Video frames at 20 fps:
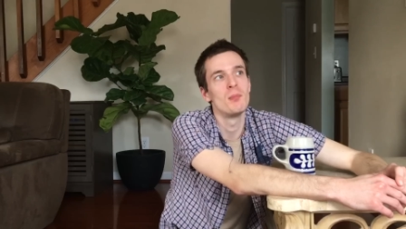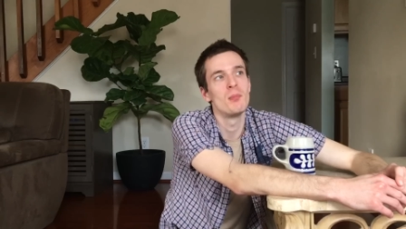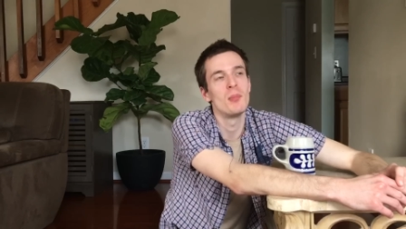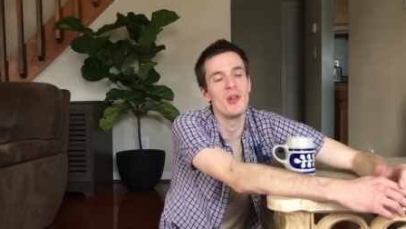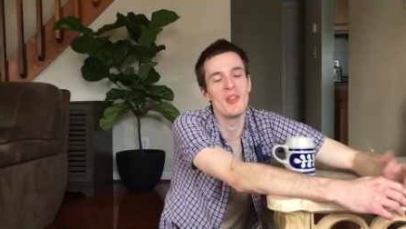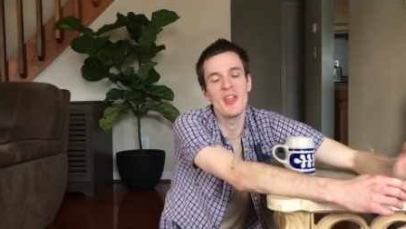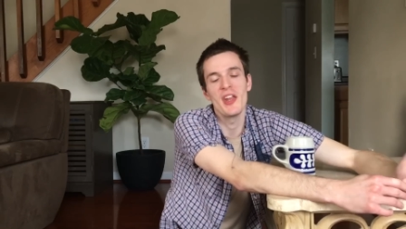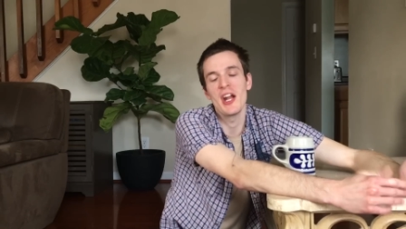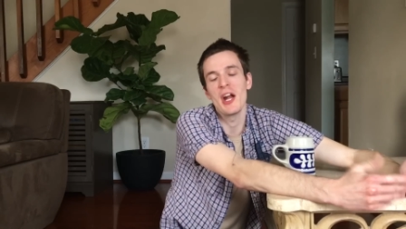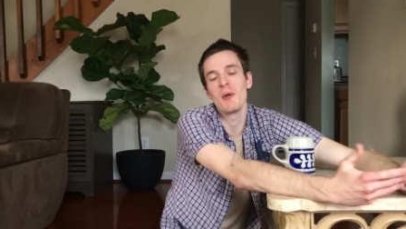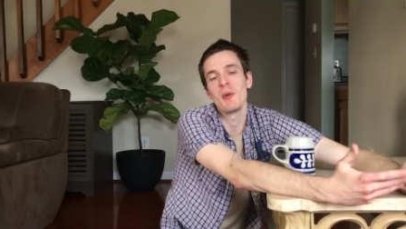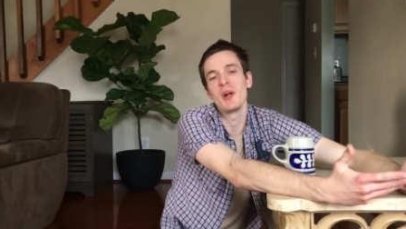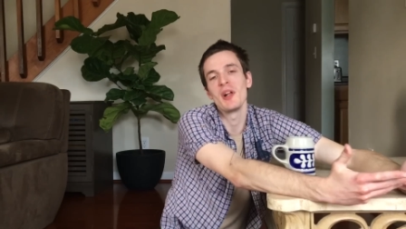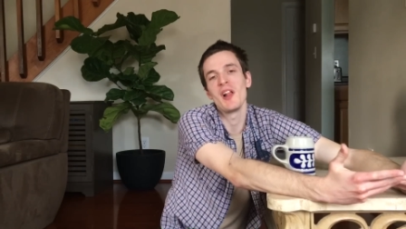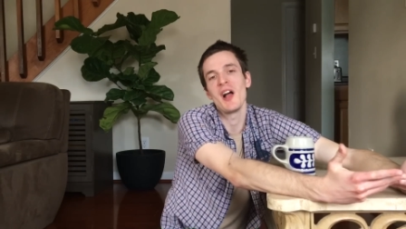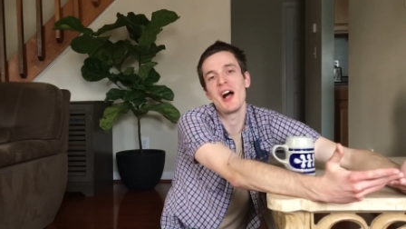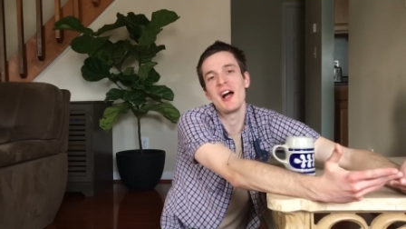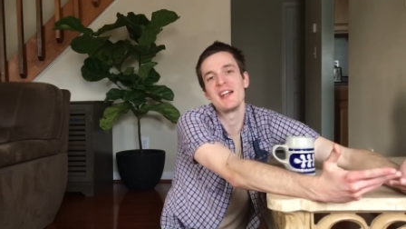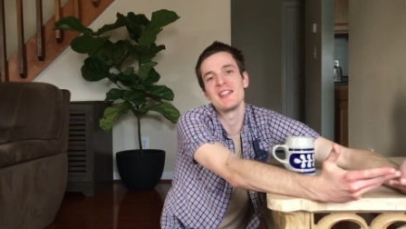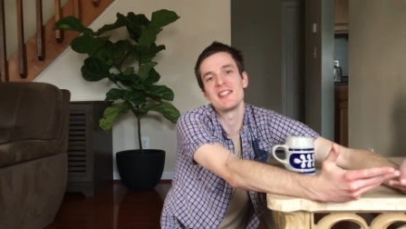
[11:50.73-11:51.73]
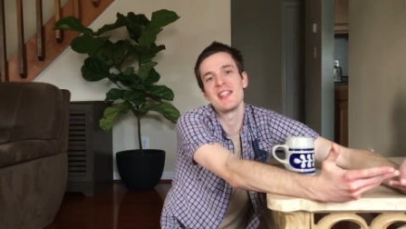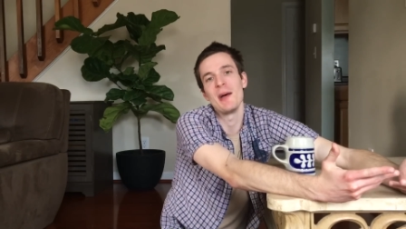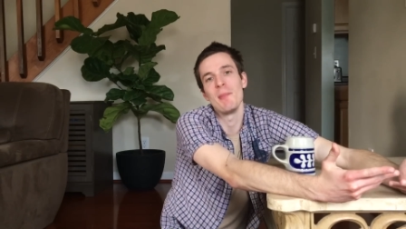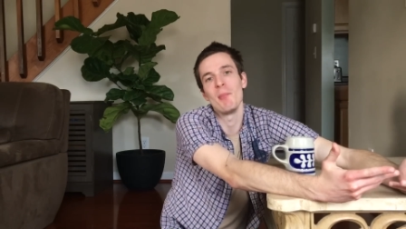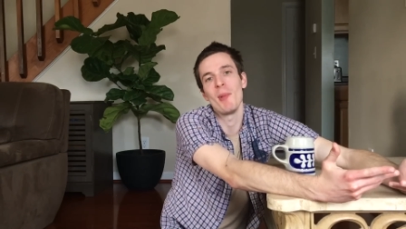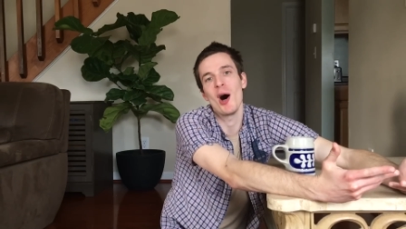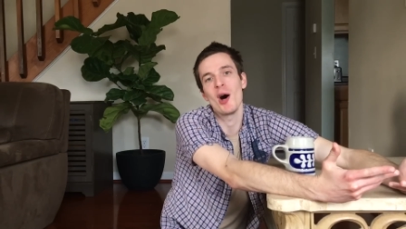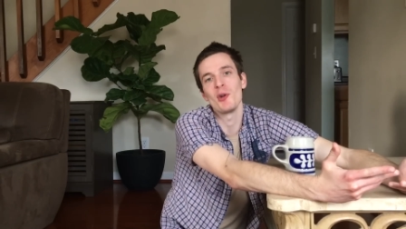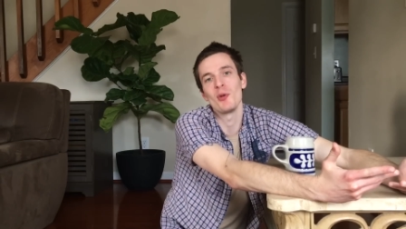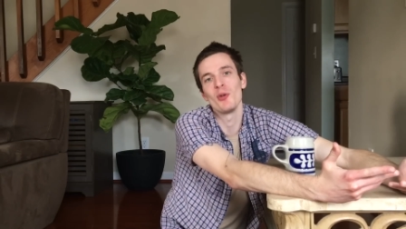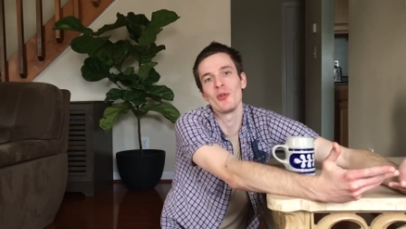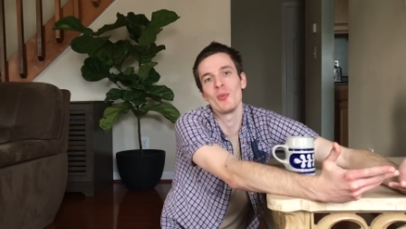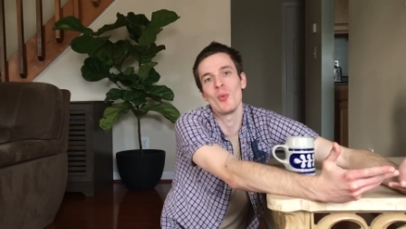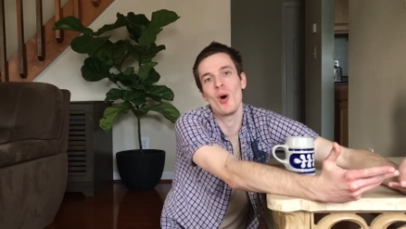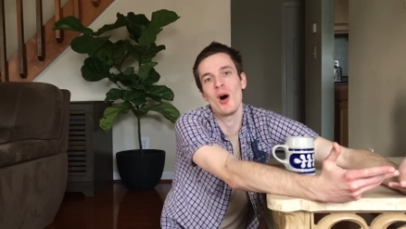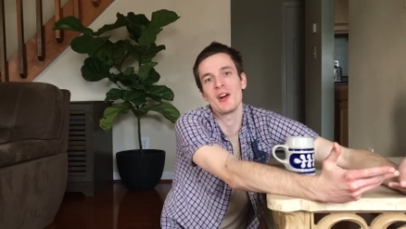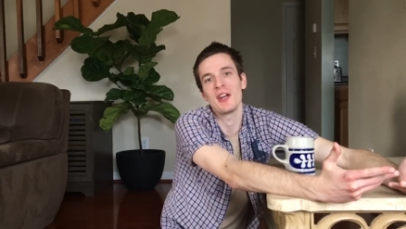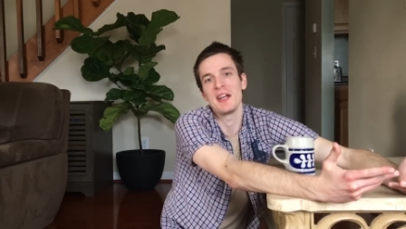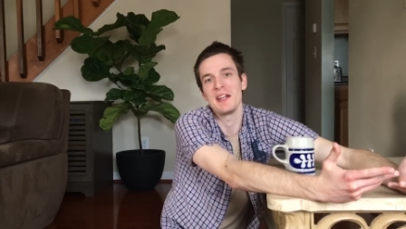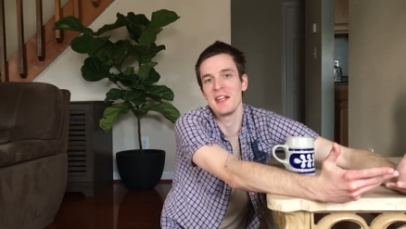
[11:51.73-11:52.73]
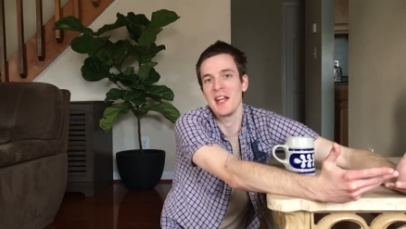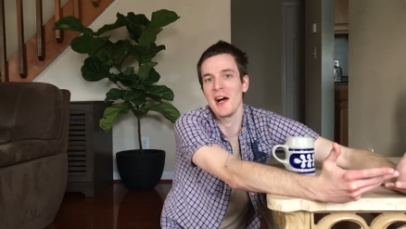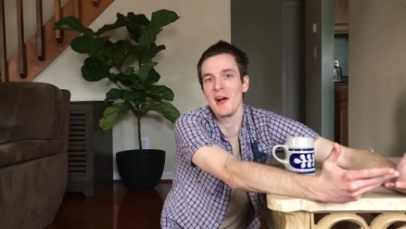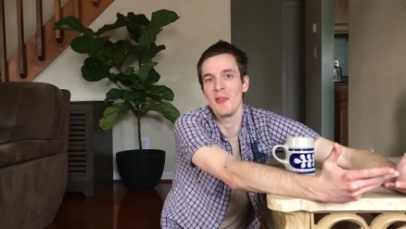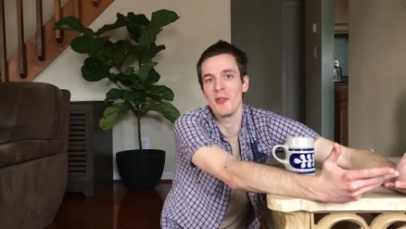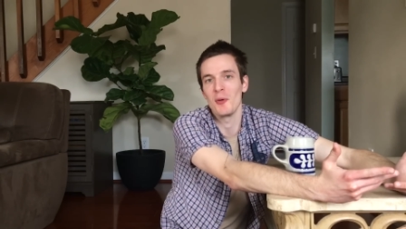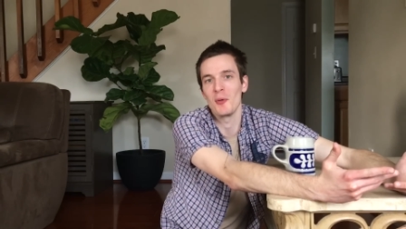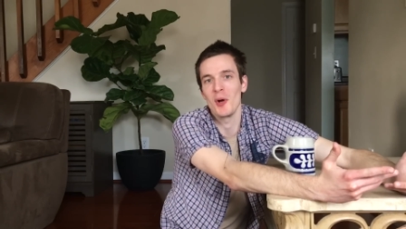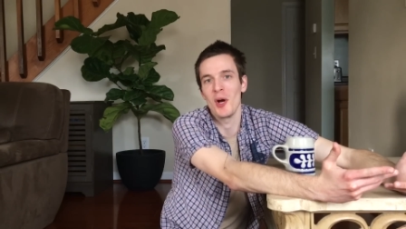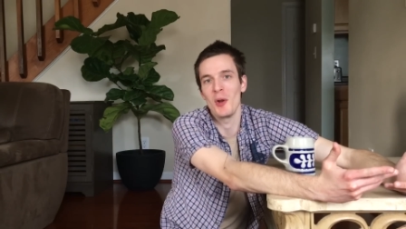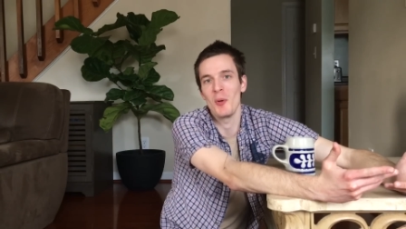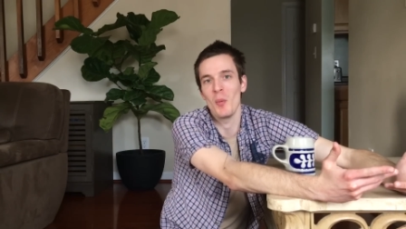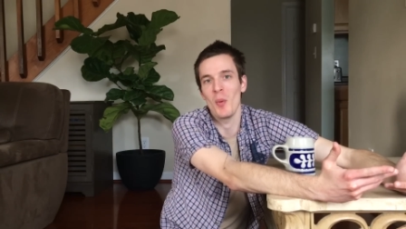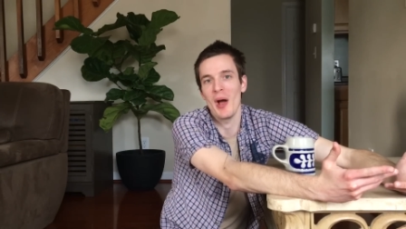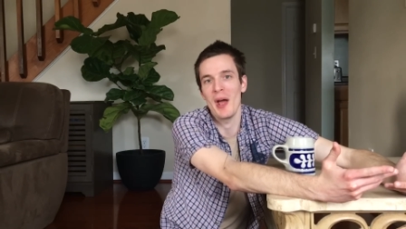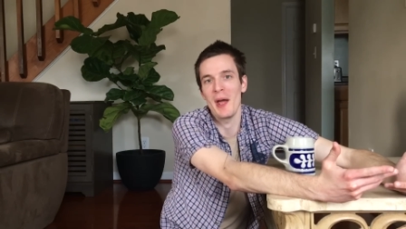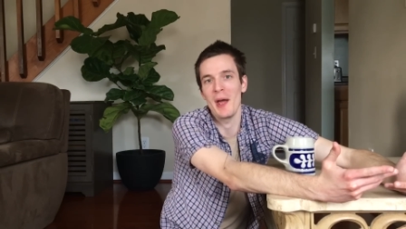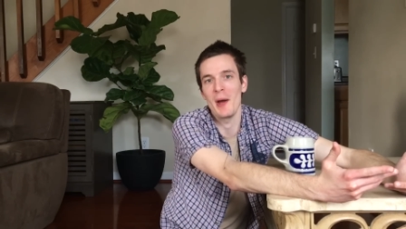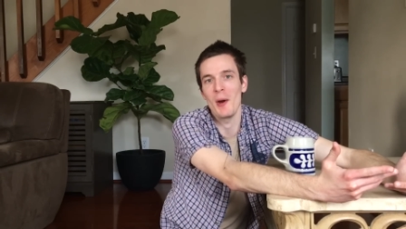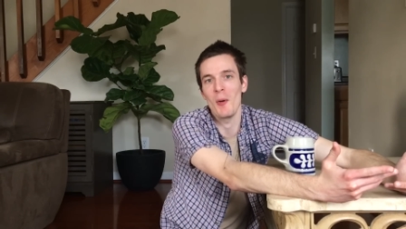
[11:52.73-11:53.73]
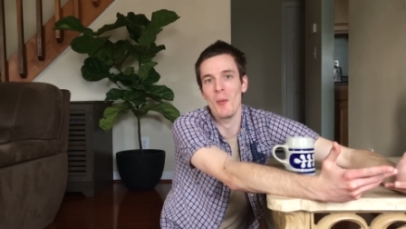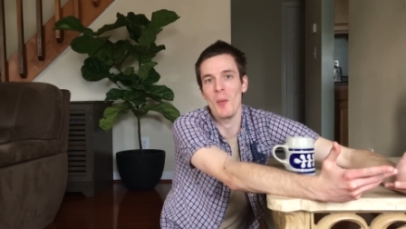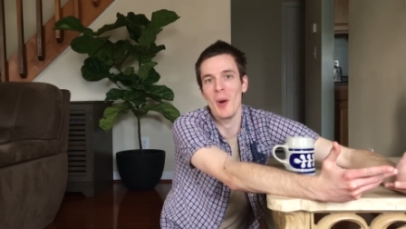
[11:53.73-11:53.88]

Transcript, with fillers: But then I realized that models walking down the runway